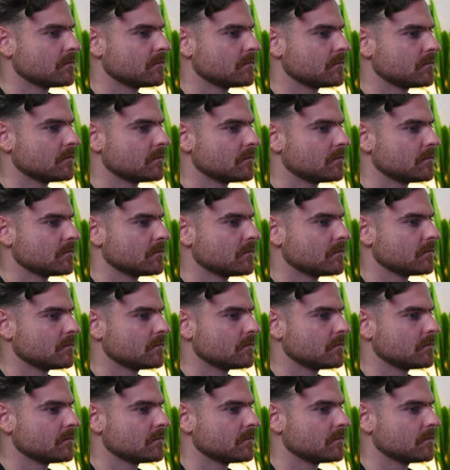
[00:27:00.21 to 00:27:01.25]

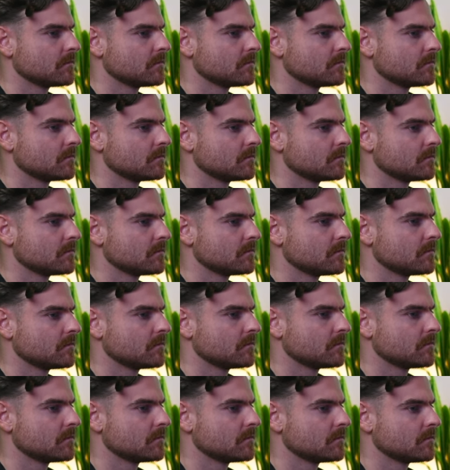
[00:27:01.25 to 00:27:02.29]

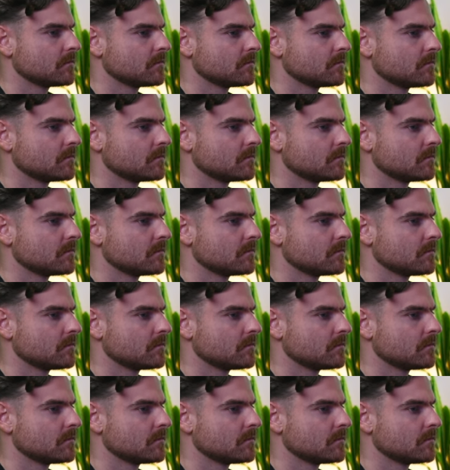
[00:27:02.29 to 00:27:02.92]
(not speaking)